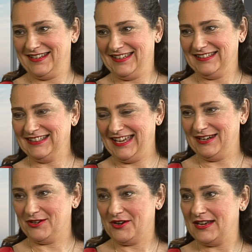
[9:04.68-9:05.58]

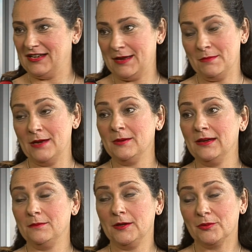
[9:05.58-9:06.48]
later. And maybe
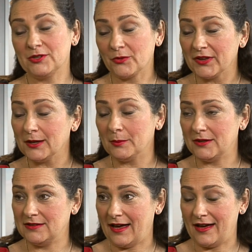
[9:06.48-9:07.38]
people don't think about
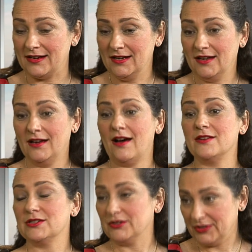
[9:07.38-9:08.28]
that
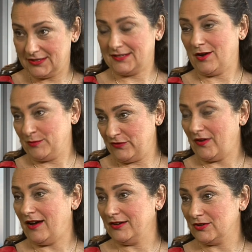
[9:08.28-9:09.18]
until it's time to
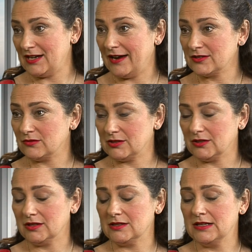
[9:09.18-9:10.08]
file your tax
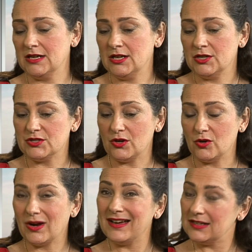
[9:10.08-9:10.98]
return. So
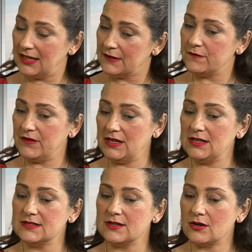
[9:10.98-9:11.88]
kind of like
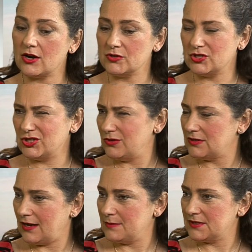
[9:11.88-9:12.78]
fees, there are 2
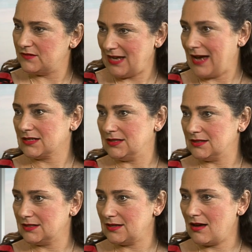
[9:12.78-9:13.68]
types of
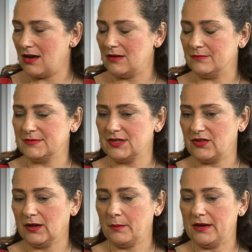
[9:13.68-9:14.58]
taxes to
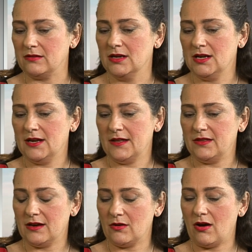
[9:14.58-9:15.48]
think about.
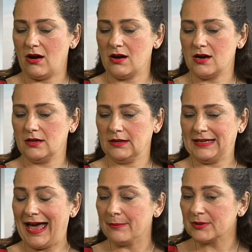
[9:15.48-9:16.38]
There are
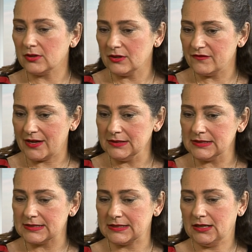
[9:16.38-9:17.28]
capital
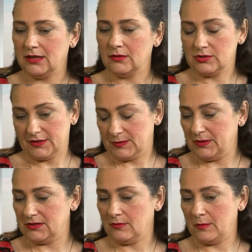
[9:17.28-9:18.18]
events, which I'll speak
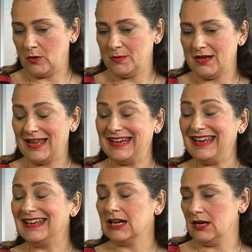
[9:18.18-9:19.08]
to in a moment, and
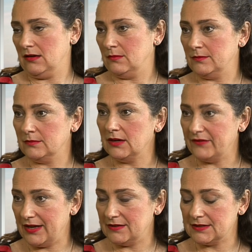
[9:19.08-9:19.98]
income
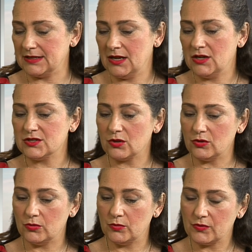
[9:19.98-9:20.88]
events.
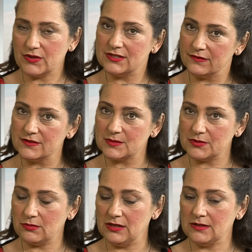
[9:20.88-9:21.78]
So the difference
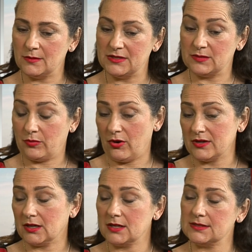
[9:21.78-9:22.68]
between them is
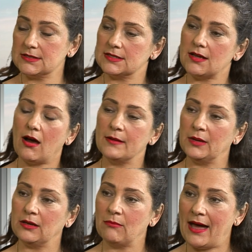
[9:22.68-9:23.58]
important because it's a
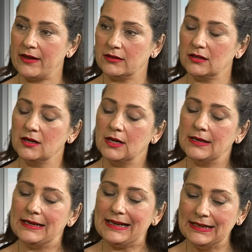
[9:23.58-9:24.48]
timing matter.
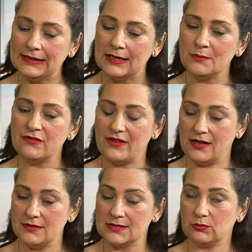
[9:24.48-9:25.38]
Income
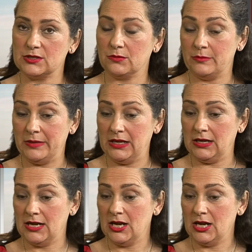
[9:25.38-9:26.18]
events, which would mean